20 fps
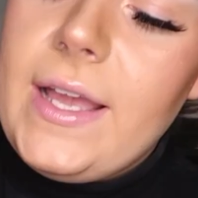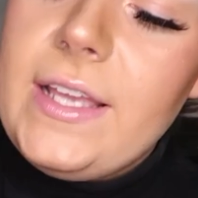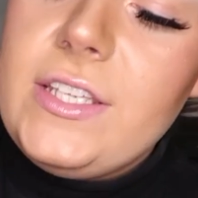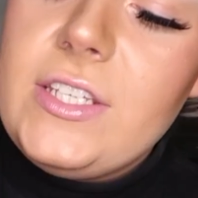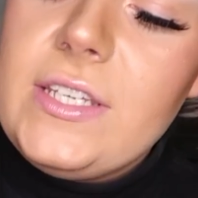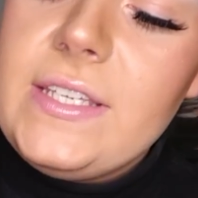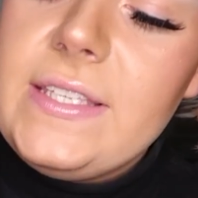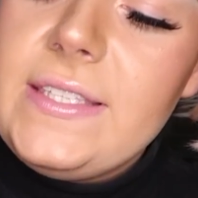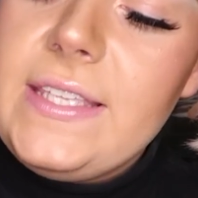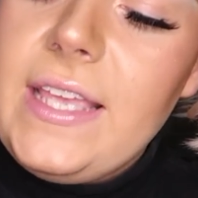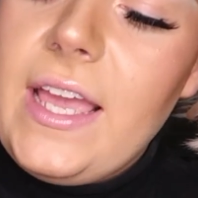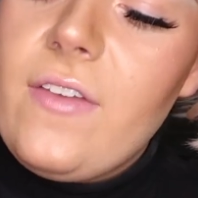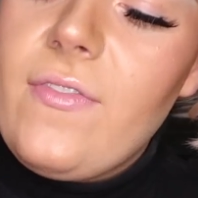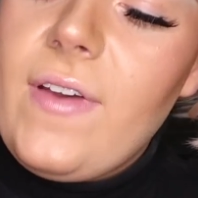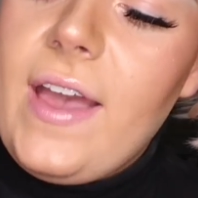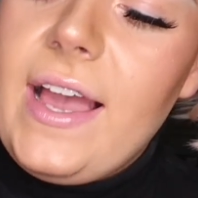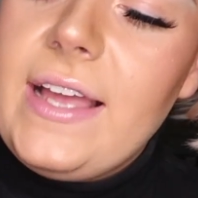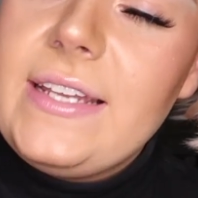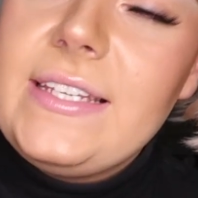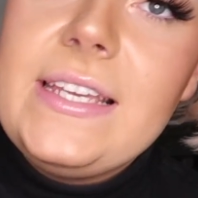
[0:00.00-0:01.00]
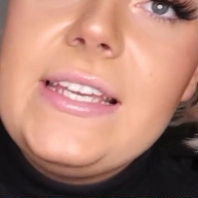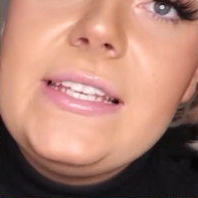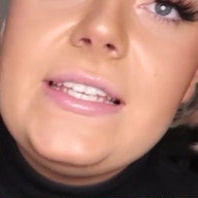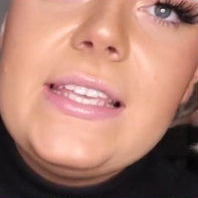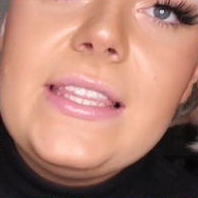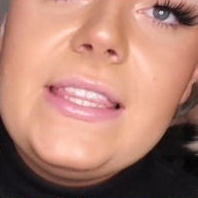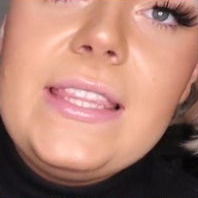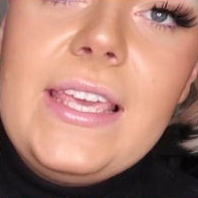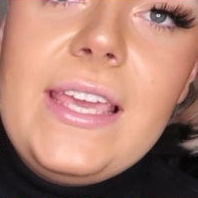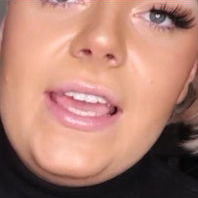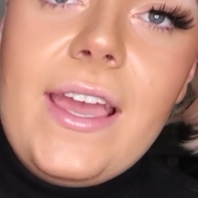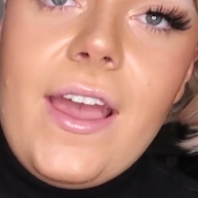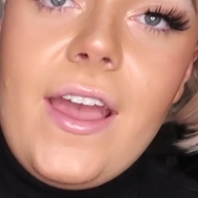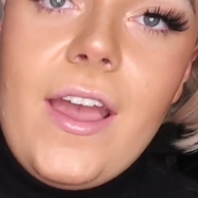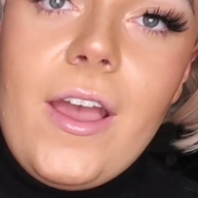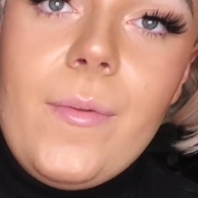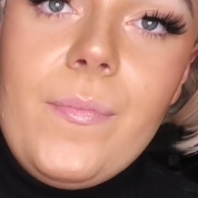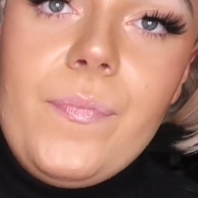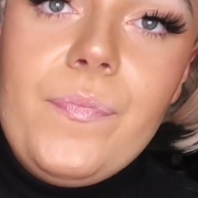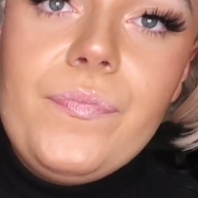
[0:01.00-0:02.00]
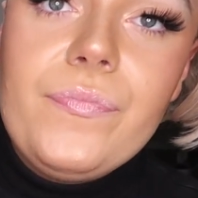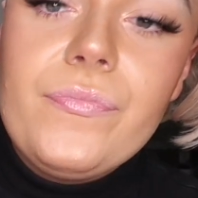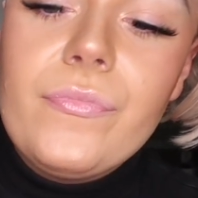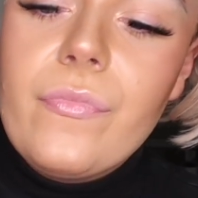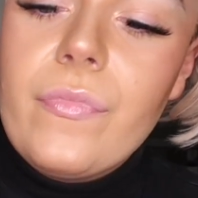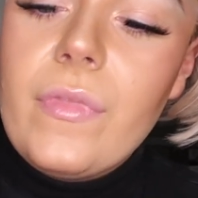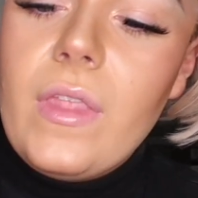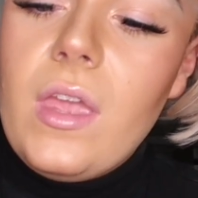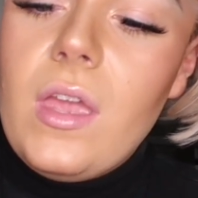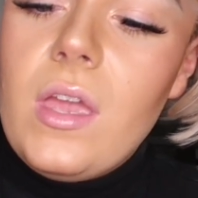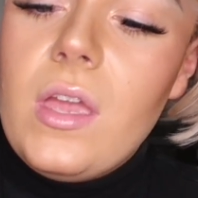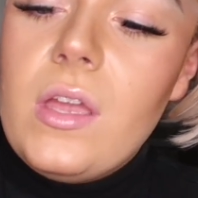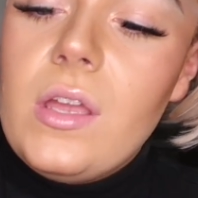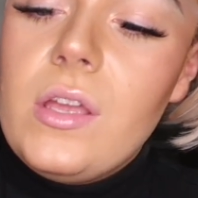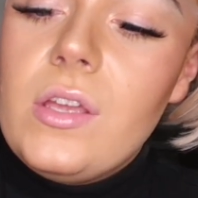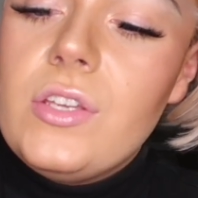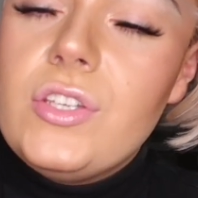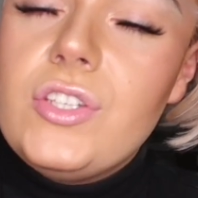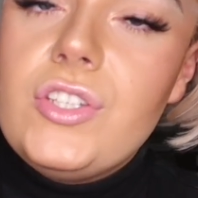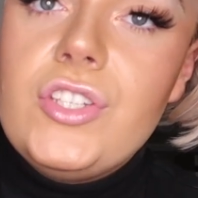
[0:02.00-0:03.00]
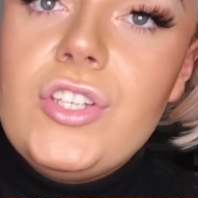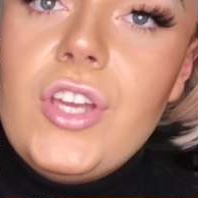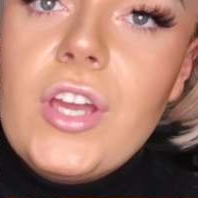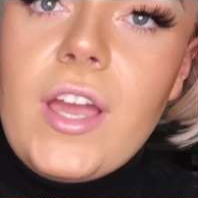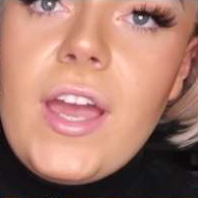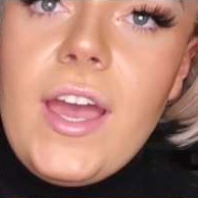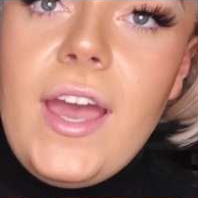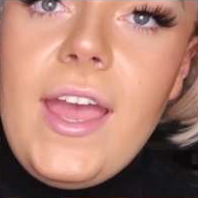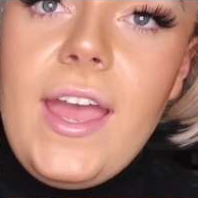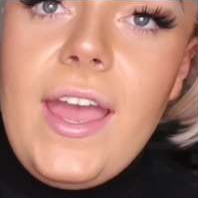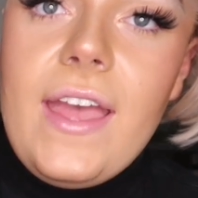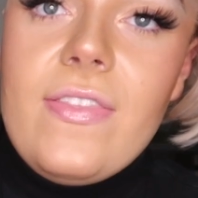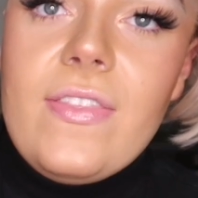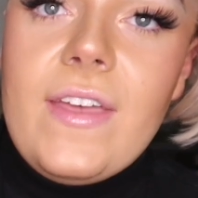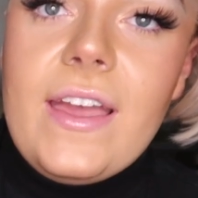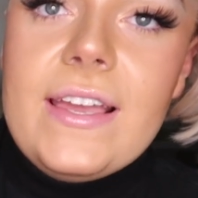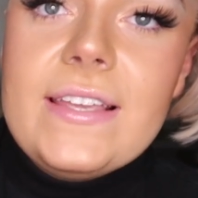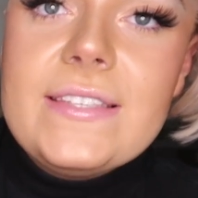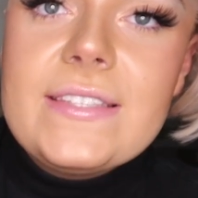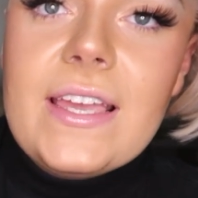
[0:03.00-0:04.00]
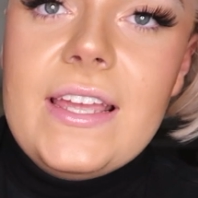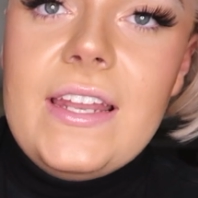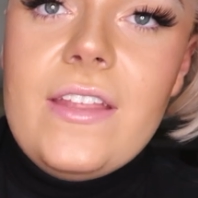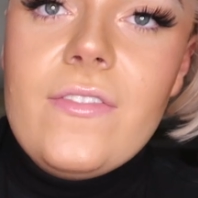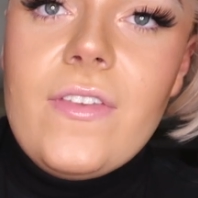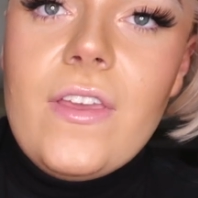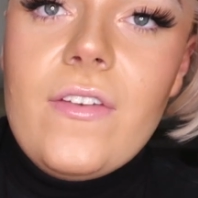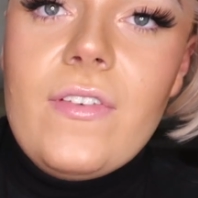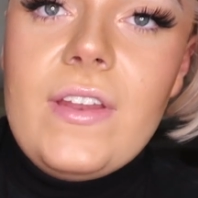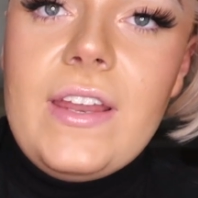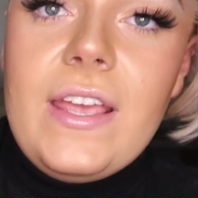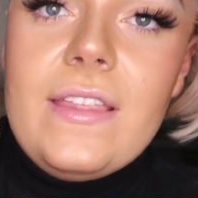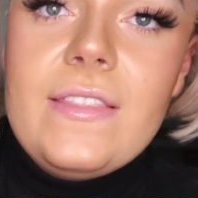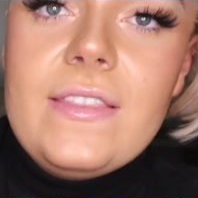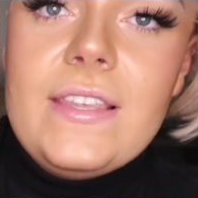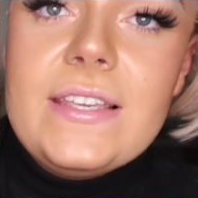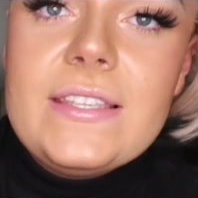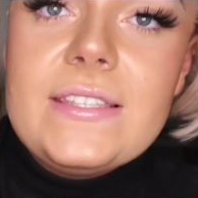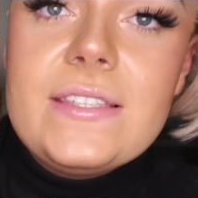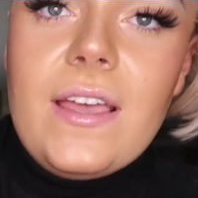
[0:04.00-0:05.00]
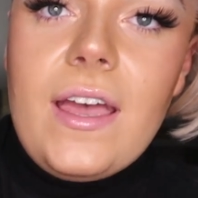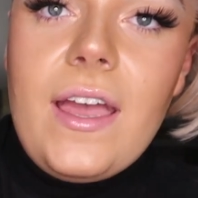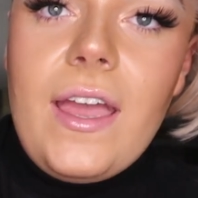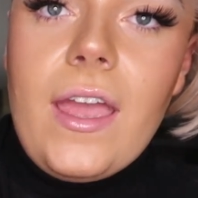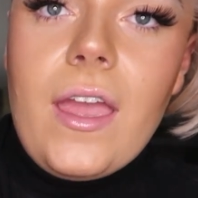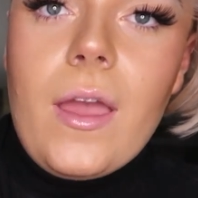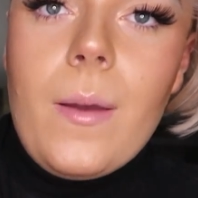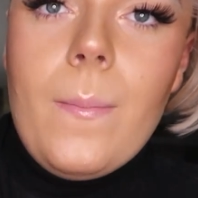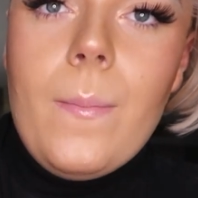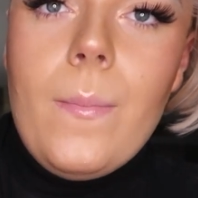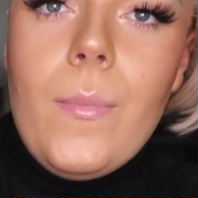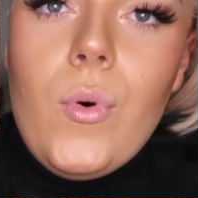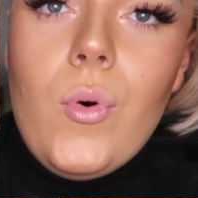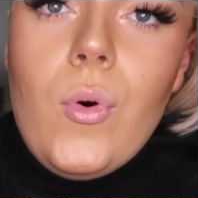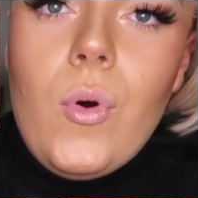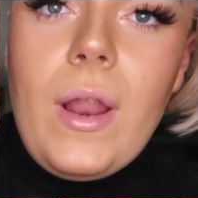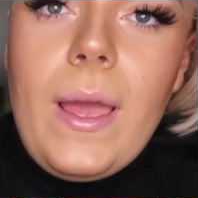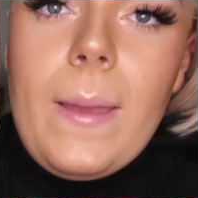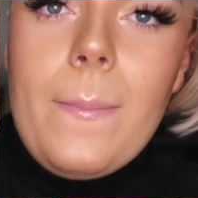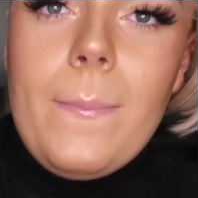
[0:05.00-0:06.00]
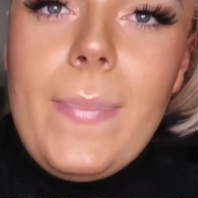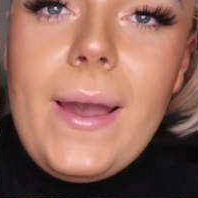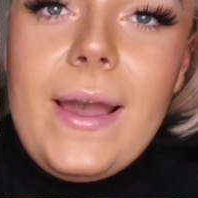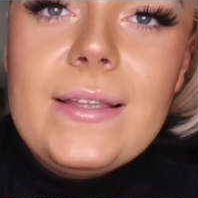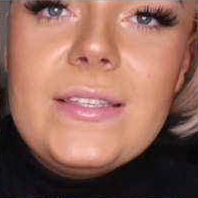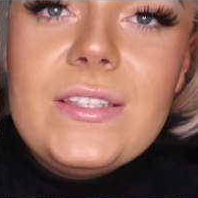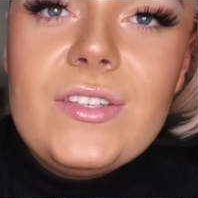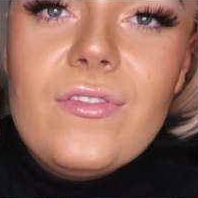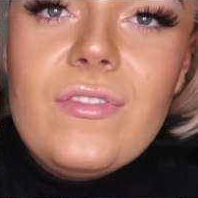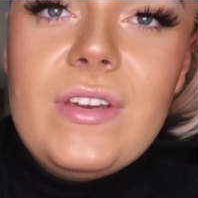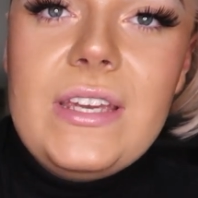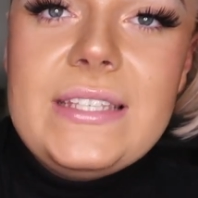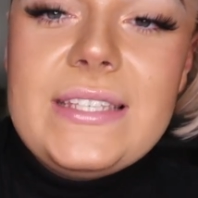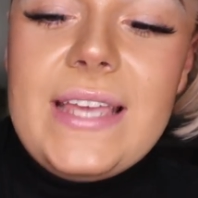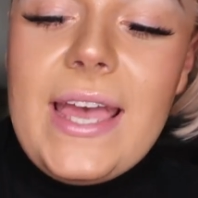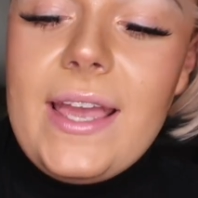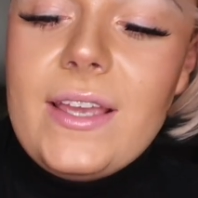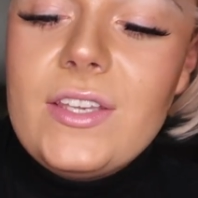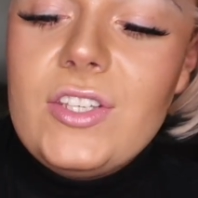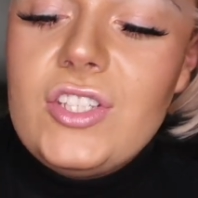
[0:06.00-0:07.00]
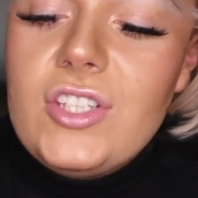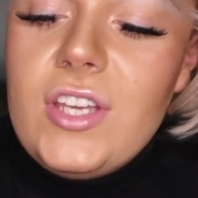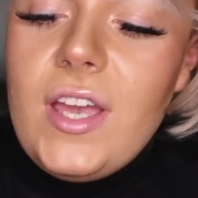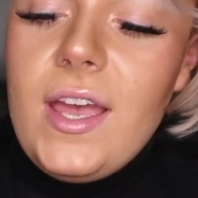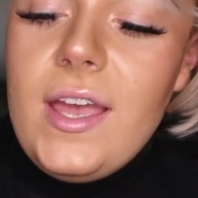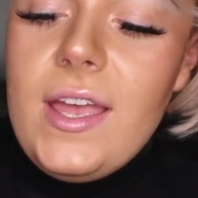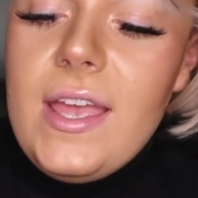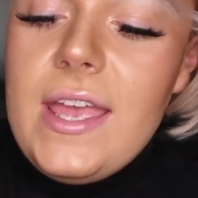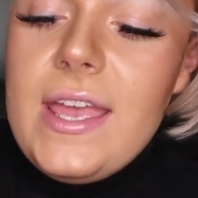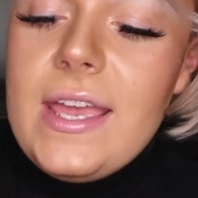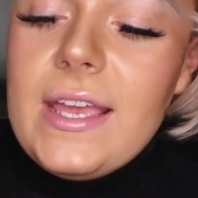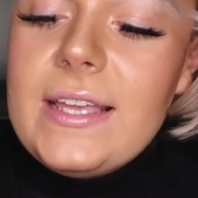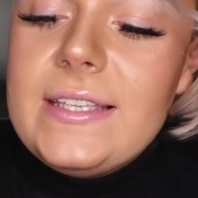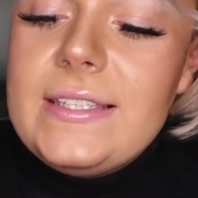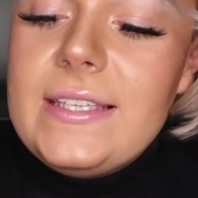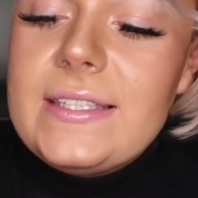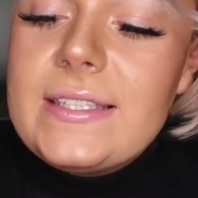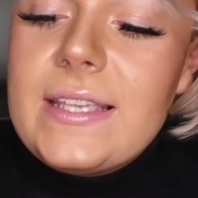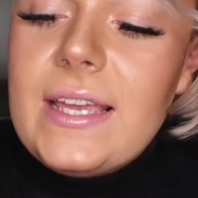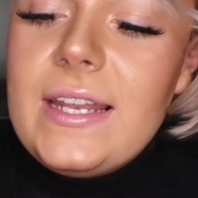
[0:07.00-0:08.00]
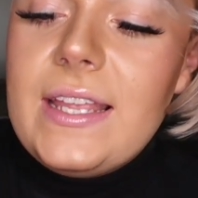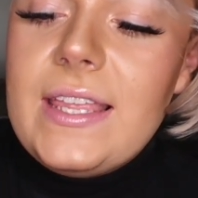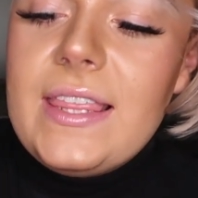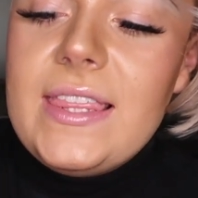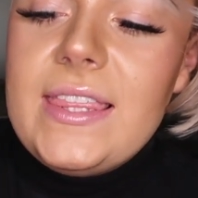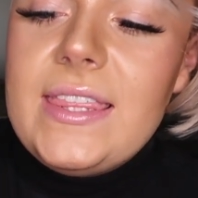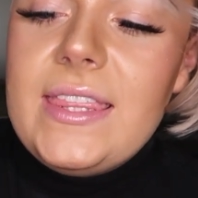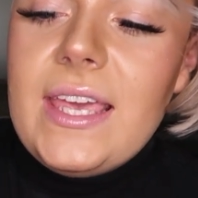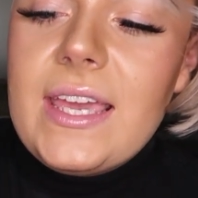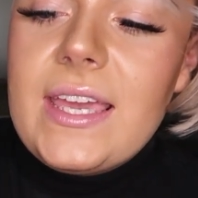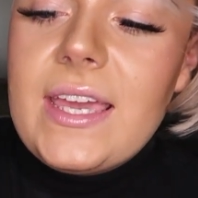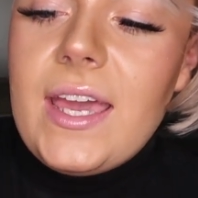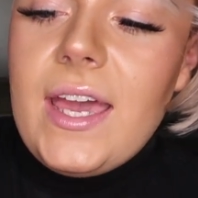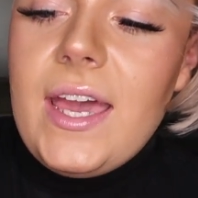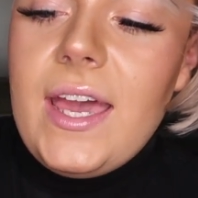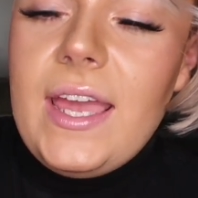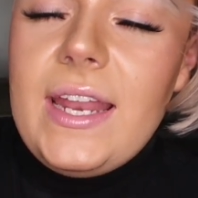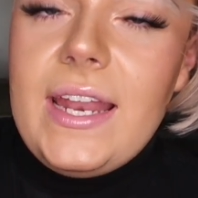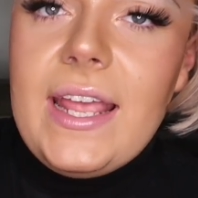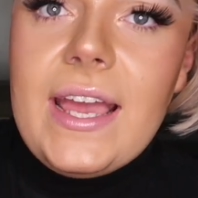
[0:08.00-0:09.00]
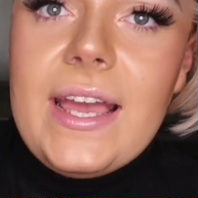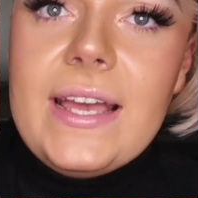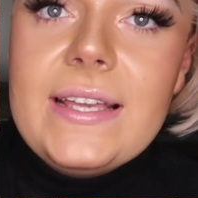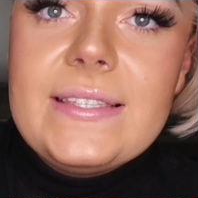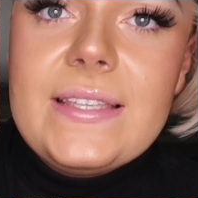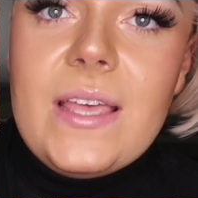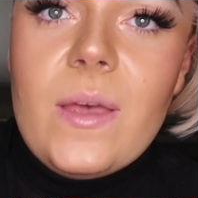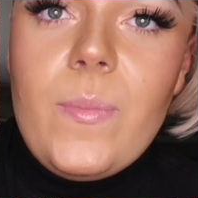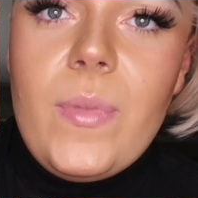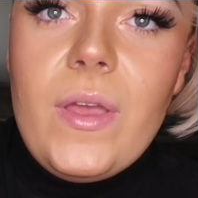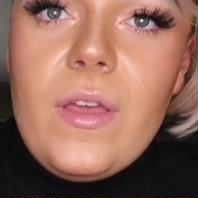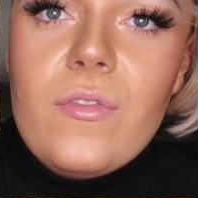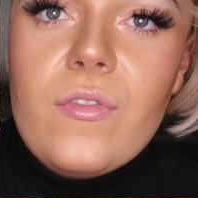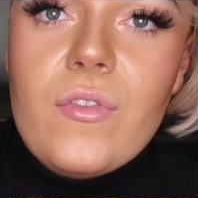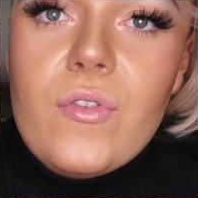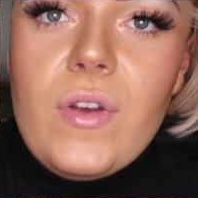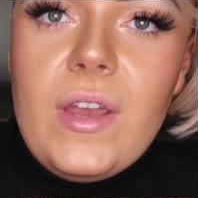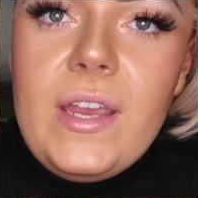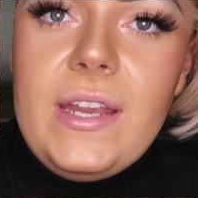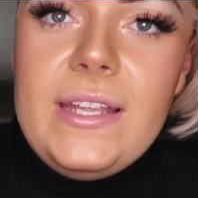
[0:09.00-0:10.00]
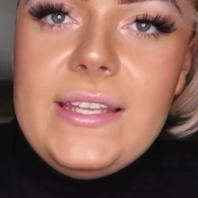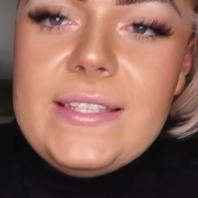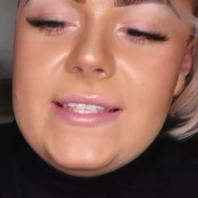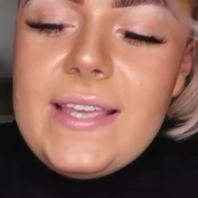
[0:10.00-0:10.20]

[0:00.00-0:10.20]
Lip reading: as you can see, I've added the sugar, and that has kind of given it this like more like battery texture because it's kind of thicker and it has that bit of grainy